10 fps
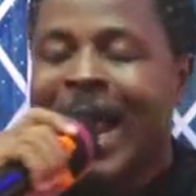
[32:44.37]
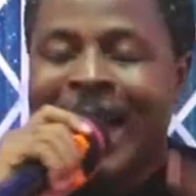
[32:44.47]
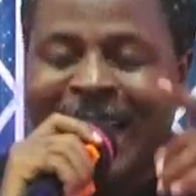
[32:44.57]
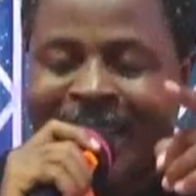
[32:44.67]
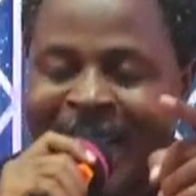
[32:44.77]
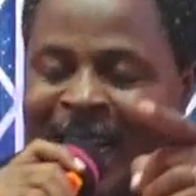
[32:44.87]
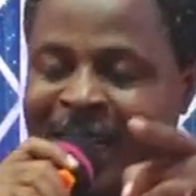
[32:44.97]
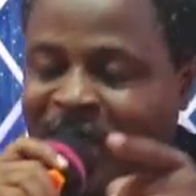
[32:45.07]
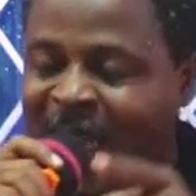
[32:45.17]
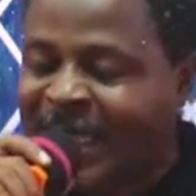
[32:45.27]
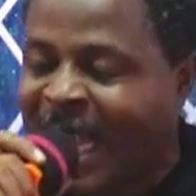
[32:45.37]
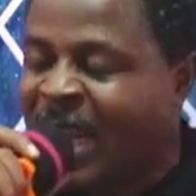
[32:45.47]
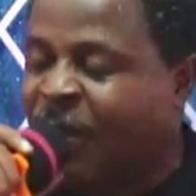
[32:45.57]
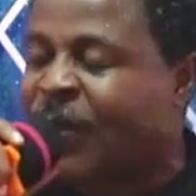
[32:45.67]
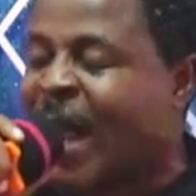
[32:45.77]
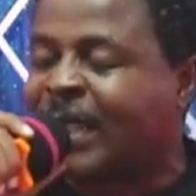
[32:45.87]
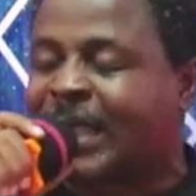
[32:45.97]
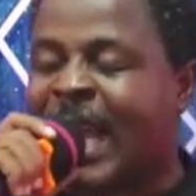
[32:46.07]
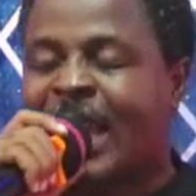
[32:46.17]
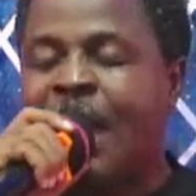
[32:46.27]
There is a deliverance
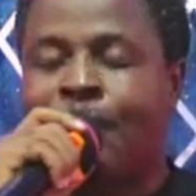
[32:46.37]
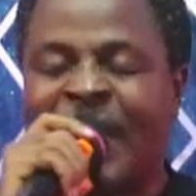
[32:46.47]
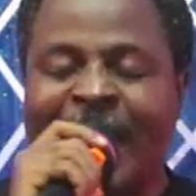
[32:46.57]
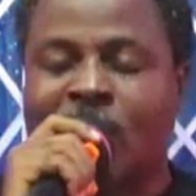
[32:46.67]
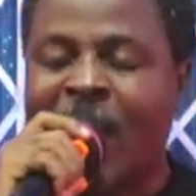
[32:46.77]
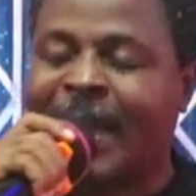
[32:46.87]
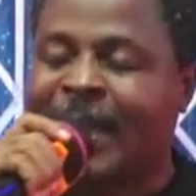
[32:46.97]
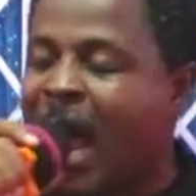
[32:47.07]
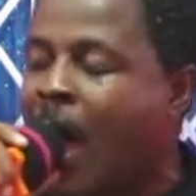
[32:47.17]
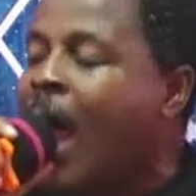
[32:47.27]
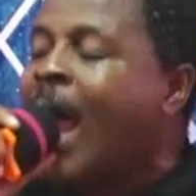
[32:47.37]
taking place right now